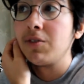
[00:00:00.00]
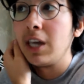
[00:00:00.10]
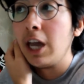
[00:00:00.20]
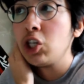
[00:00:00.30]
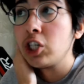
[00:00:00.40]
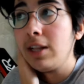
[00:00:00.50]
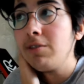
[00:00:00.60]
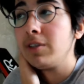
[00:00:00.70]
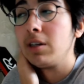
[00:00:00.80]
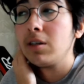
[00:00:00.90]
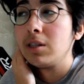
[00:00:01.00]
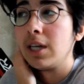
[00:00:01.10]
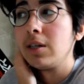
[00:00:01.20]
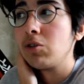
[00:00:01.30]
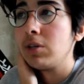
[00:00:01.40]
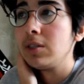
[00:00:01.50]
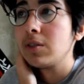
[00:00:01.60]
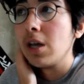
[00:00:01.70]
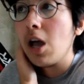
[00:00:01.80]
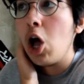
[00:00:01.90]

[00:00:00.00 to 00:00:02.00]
for the Asian elephant at 38 degrees.